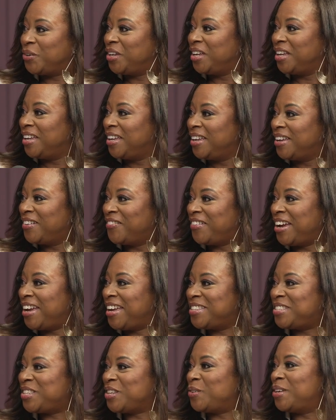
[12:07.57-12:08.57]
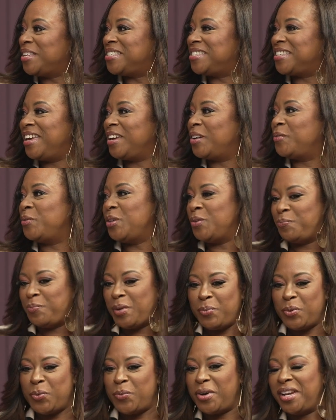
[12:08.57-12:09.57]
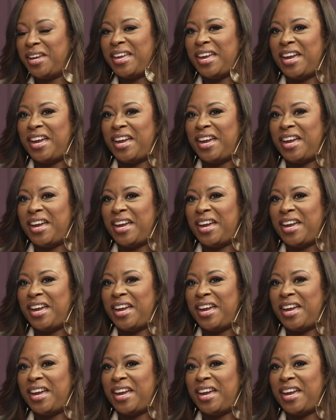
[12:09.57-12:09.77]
Right. So it's like people want a